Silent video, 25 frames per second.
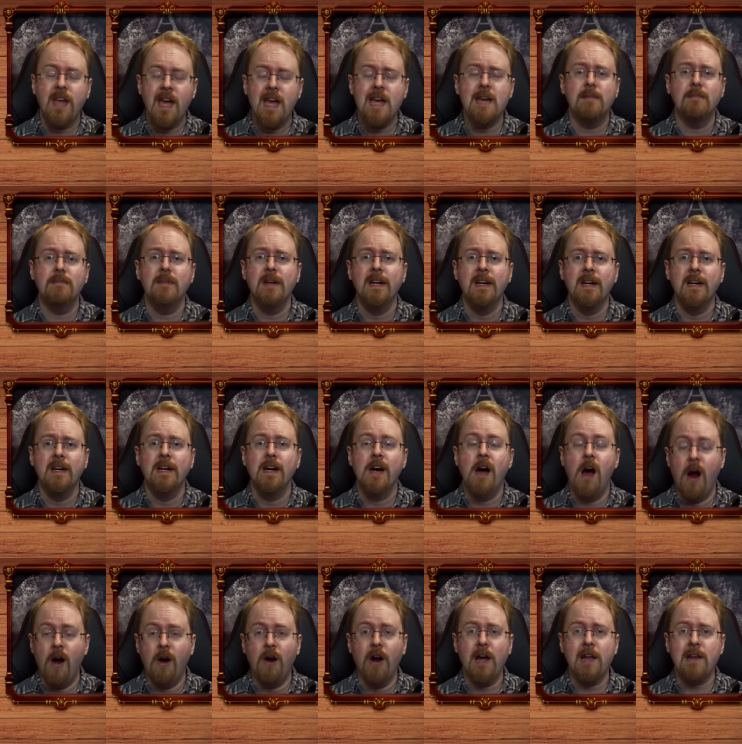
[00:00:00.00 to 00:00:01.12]
game.
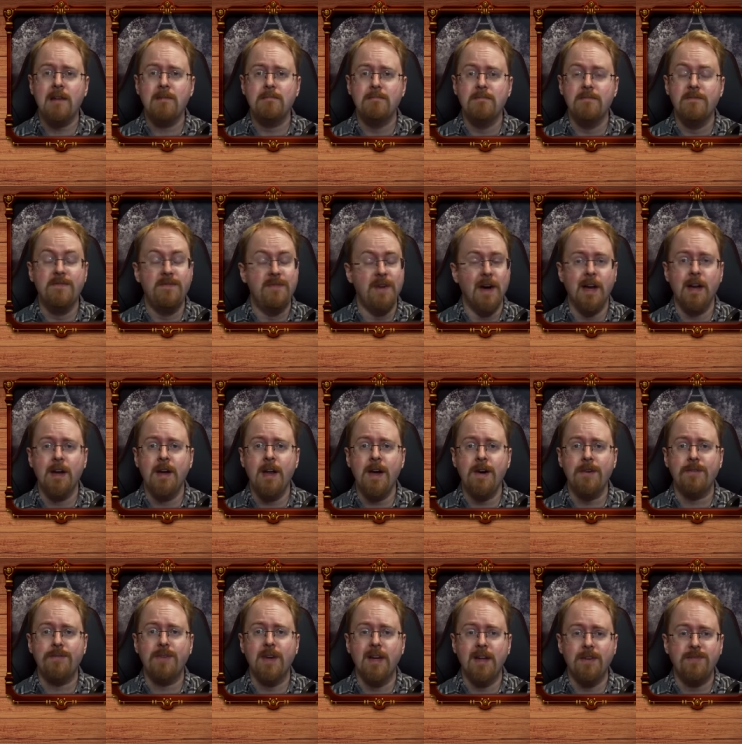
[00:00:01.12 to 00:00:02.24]
Alright, fair
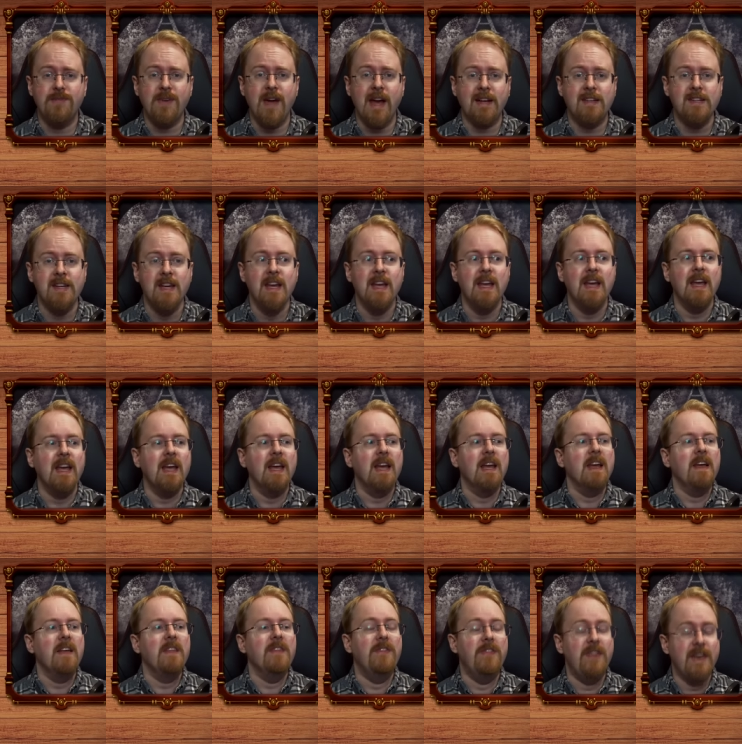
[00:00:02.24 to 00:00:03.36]
enough. In fact,
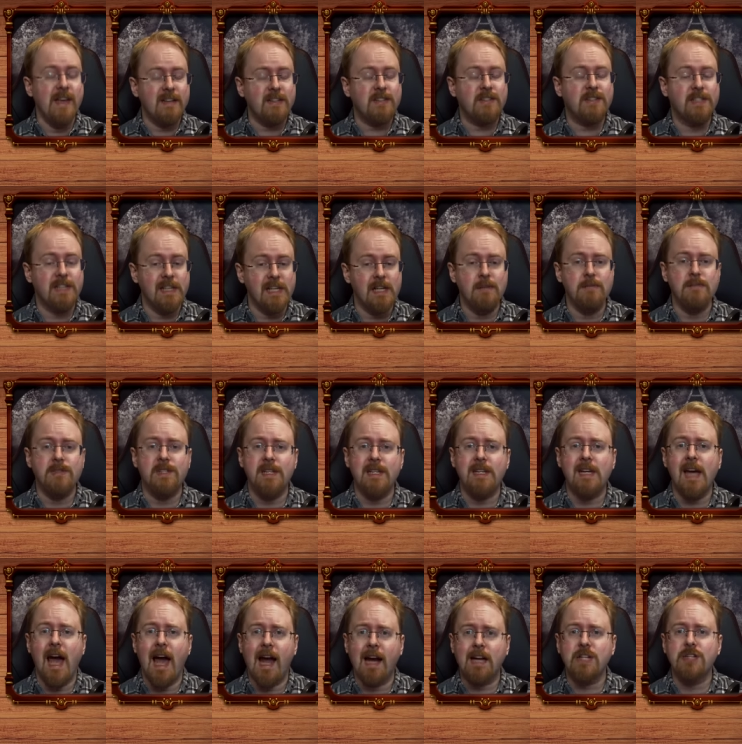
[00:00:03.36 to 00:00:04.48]
this seems like
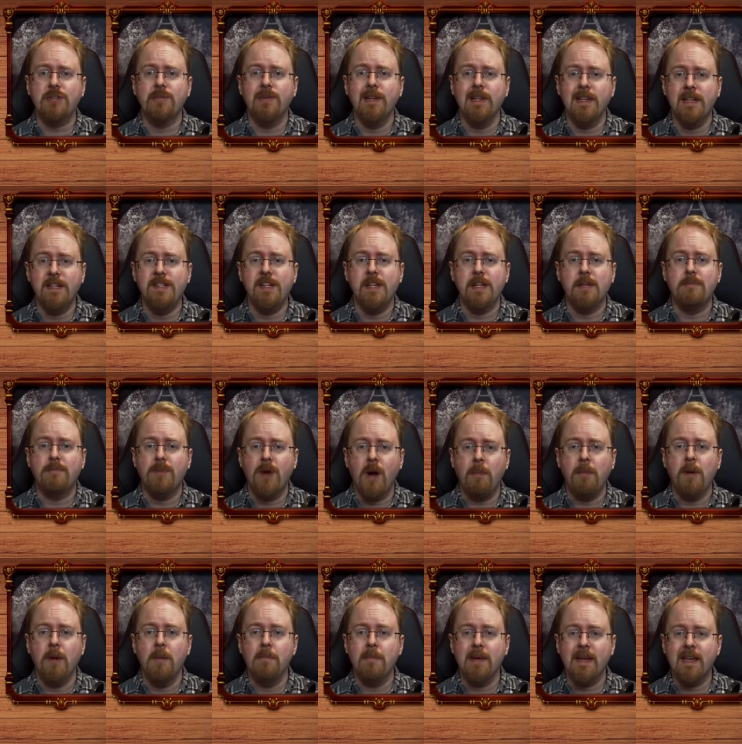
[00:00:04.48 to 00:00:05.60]
an actual legit
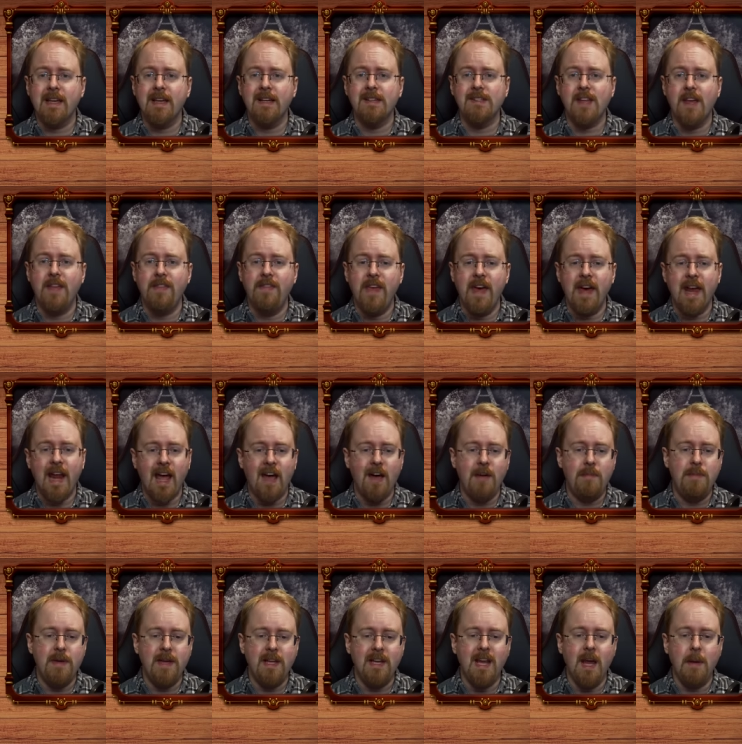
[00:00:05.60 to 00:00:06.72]
problem, because there
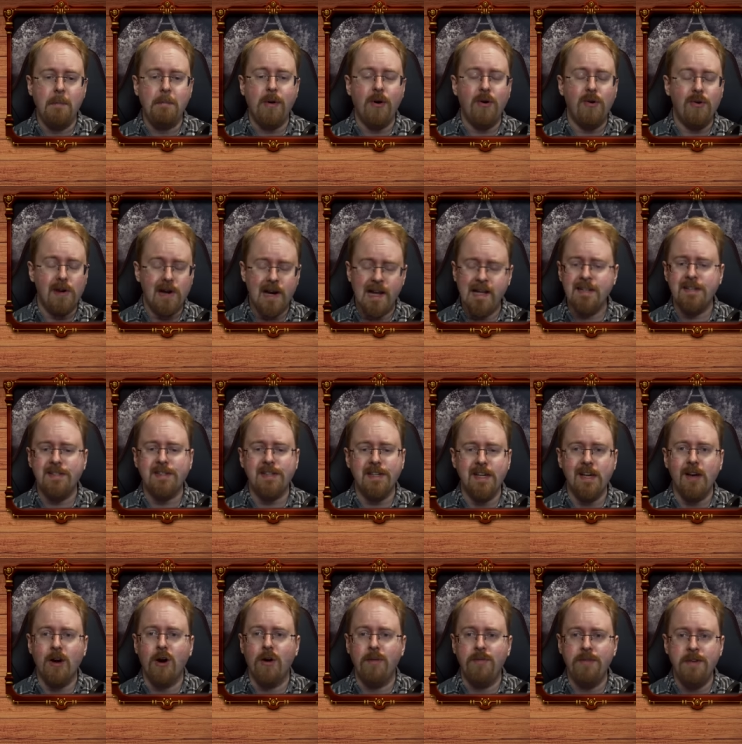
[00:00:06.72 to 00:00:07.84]
have been
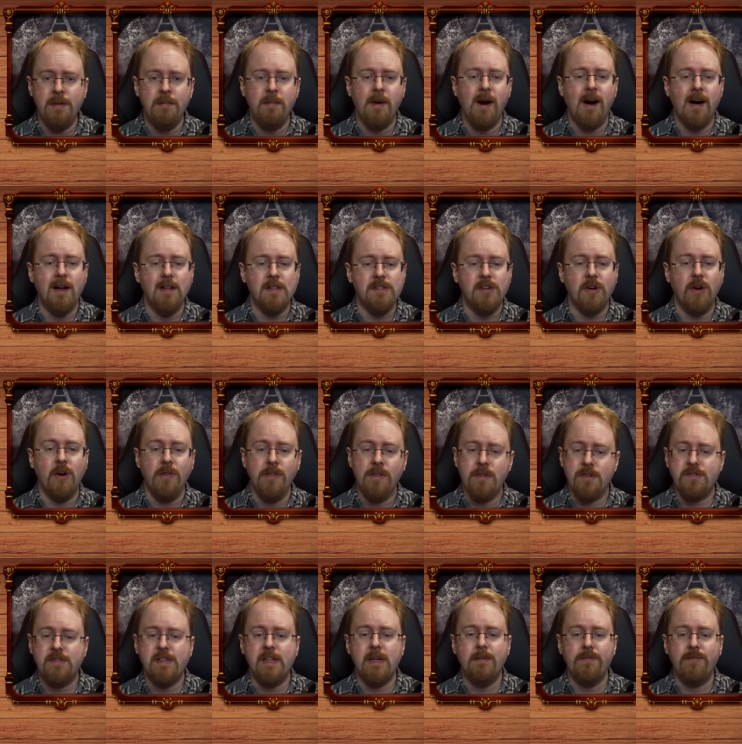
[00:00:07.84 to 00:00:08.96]
plenty of demands on the
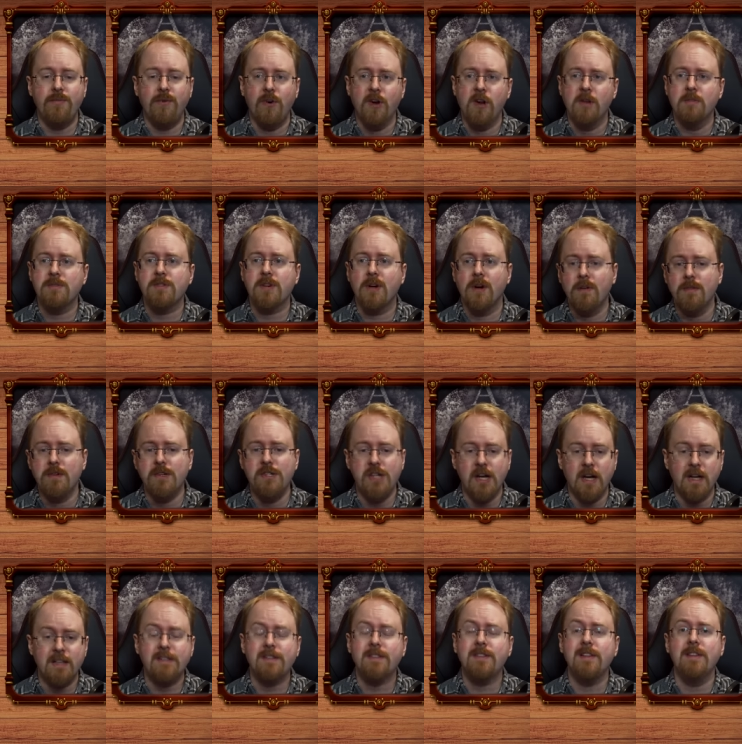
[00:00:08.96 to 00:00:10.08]
Steam forums of
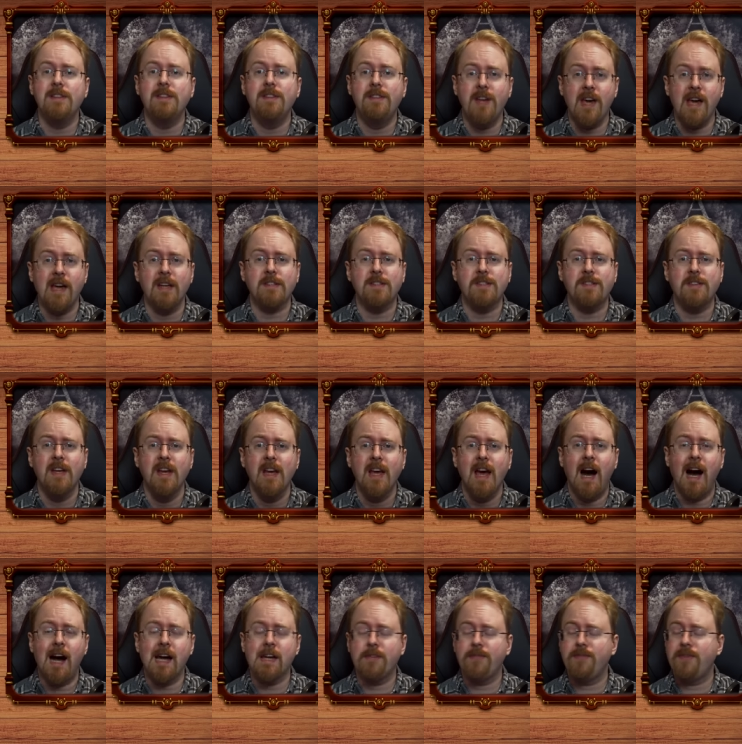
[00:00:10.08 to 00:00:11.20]
just this.
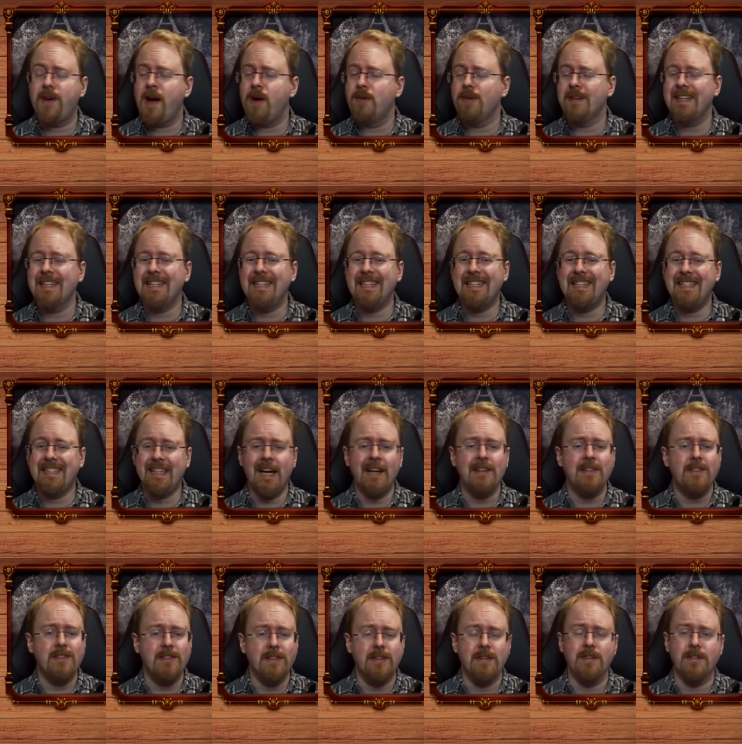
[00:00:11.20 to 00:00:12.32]
I have found
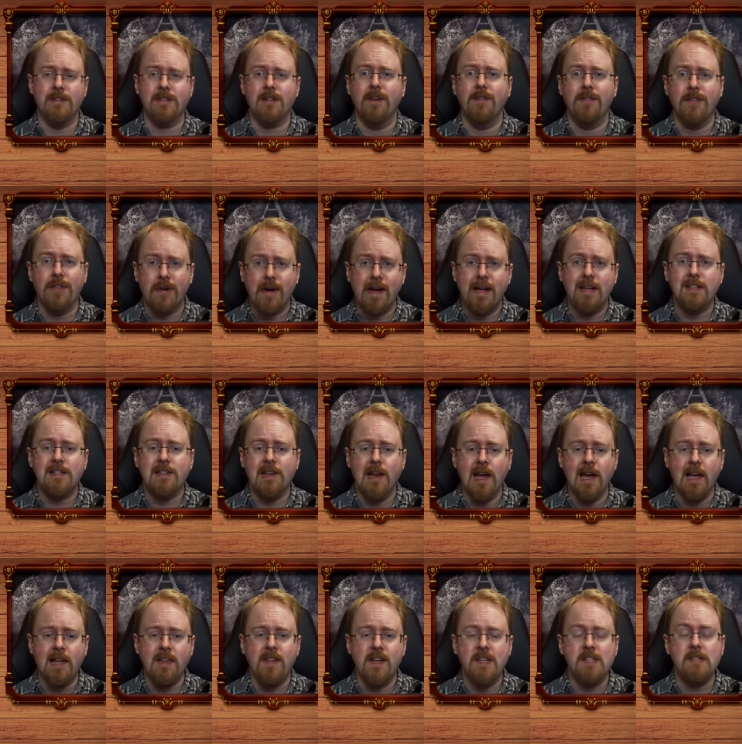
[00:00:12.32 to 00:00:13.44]
dozens of threads
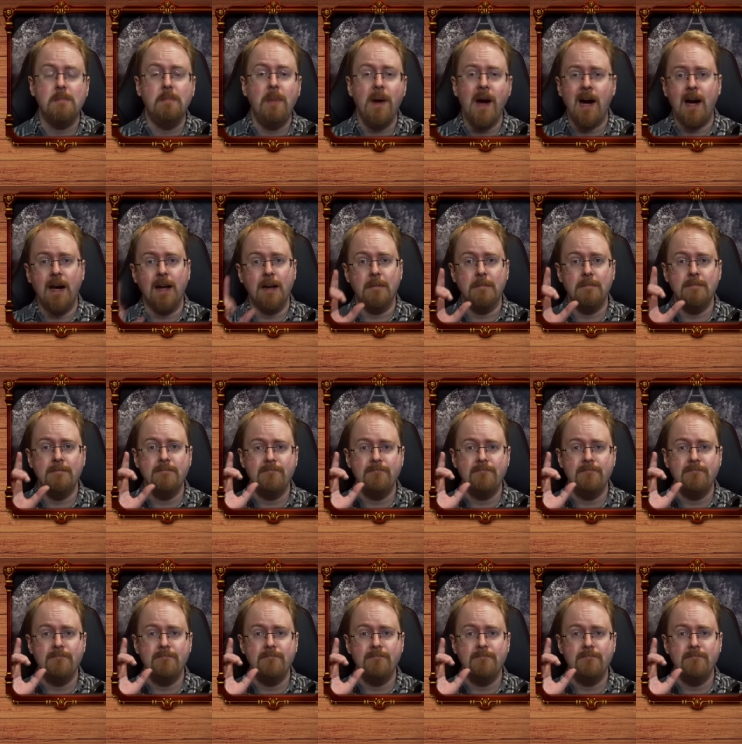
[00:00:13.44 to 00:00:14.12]
like this, but